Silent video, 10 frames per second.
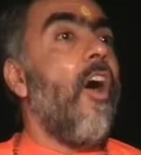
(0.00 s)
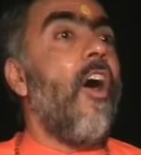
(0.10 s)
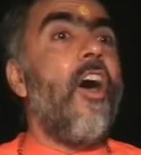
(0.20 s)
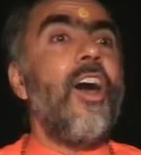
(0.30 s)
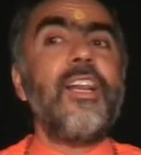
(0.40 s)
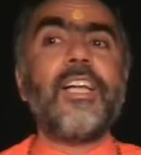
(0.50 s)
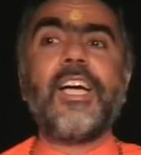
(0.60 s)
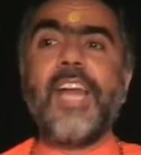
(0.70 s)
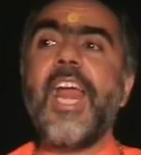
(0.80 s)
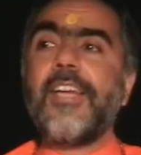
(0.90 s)
All
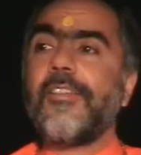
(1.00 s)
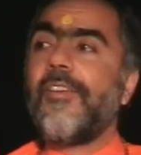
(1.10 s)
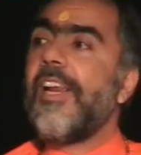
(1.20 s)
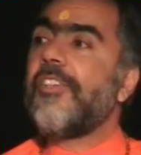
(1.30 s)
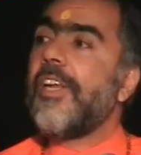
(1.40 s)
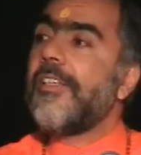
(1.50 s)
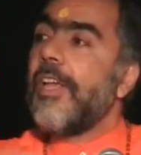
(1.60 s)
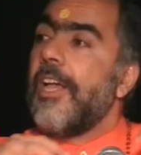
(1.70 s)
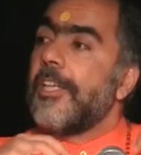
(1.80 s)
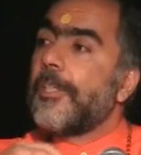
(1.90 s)
great
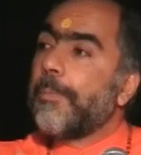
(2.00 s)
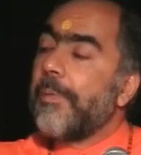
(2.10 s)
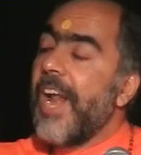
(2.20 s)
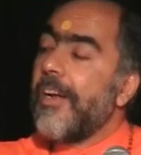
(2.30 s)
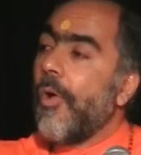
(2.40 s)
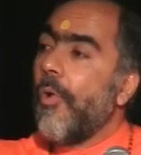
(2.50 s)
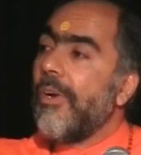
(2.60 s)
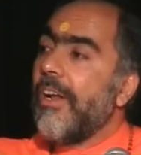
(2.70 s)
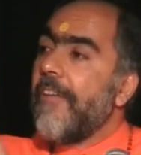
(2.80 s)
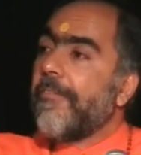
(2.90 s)
religions spread
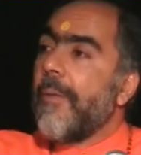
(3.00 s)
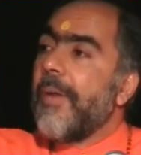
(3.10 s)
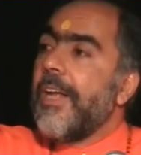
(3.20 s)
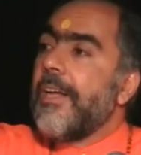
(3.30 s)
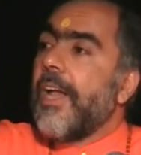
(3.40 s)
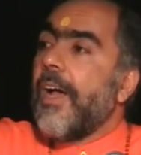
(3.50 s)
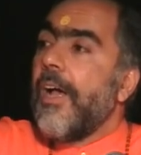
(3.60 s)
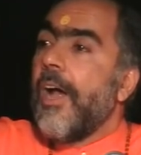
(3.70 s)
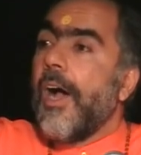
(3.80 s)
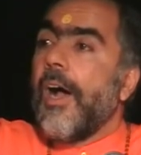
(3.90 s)
only from
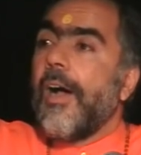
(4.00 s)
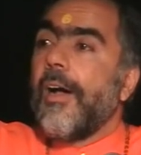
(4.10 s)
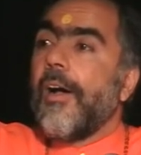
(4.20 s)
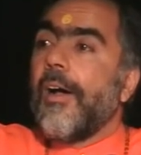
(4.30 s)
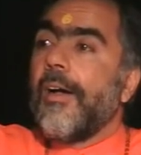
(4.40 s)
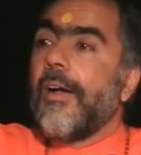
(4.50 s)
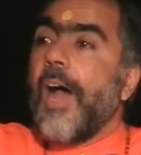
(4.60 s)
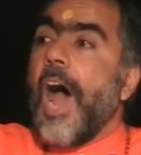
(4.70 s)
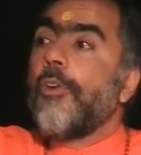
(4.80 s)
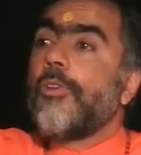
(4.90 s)
India
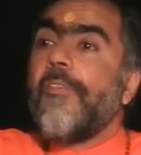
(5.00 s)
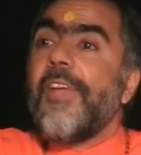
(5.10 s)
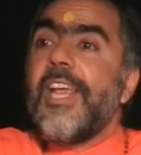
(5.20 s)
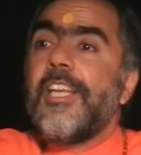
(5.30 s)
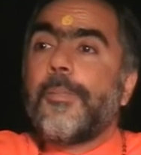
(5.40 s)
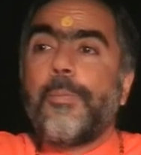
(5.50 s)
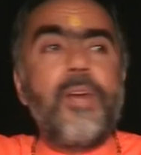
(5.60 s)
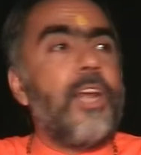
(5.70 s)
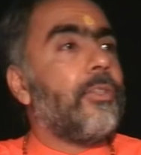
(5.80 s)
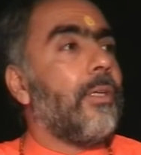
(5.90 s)
out of
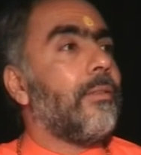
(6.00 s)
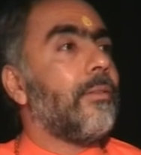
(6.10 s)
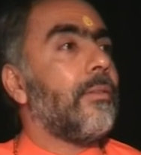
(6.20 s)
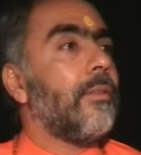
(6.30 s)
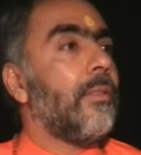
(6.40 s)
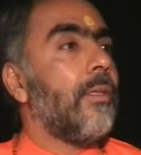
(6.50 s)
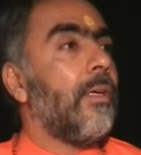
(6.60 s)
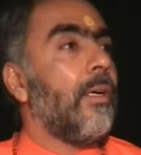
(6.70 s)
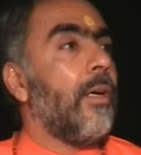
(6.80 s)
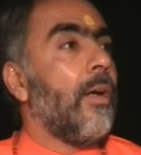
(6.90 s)
inspiration.
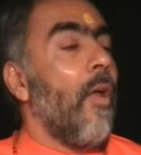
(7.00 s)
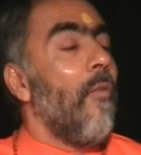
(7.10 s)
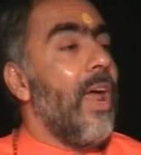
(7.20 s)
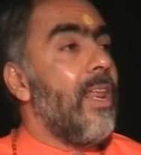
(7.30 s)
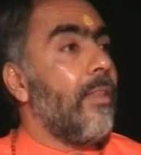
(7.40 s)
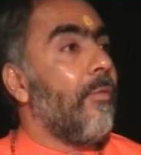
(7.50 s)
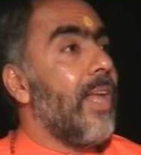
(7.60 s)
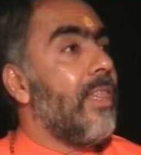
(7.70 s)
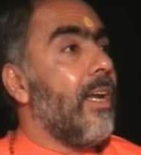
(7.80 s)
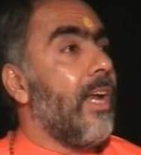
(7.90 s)

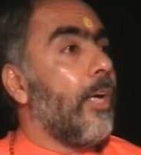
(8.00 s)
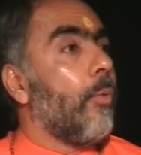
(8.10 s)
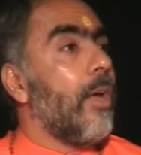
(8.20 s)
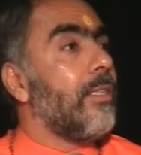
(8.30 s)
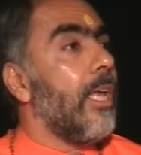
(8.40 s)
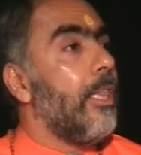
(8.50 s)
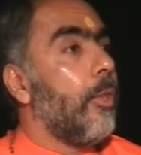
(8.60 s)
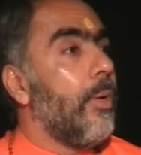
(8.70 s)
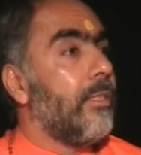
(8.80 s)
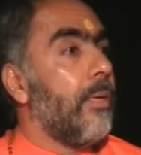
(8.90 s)
Whether it was
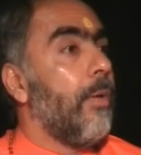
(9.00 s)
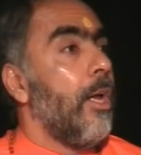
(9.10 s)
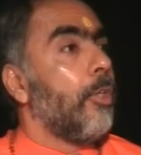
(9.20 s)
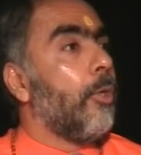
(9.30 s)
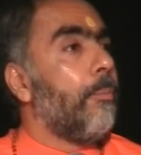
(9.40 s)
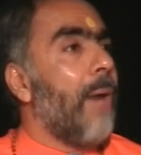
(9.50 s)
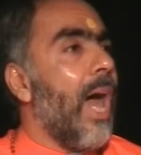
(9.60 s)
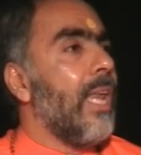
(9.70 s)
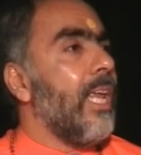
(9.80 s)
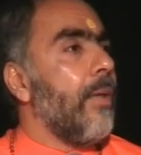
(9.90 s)
Hinduism to
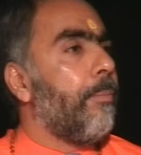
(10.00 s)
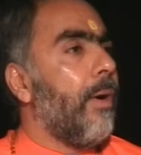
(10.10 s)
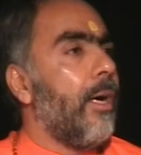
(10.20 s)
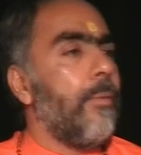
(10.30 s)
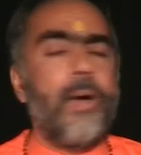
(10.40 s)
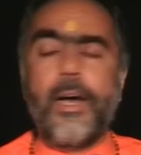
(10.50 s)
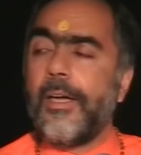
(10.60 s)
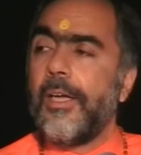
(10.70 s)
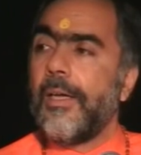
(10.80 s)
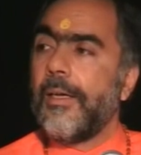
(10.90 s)
Bali,
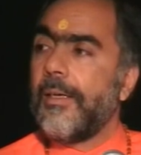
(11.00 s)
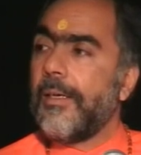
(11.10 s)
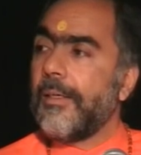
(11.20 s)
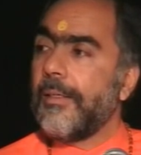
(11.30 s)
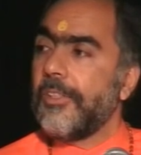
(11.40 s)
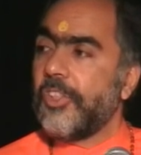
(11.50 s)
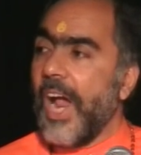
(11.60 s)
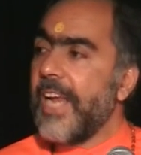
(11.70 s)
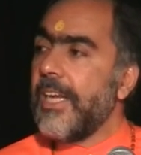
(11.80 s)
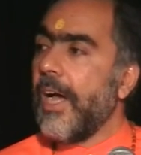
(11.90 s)
Burma,
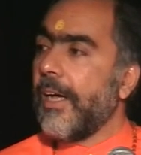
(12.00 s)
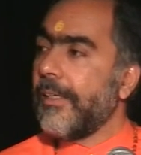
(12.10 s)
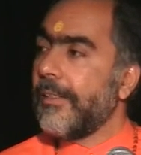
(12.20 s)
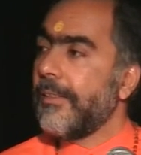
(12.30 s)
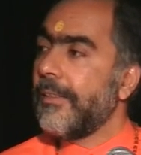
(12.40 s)
China,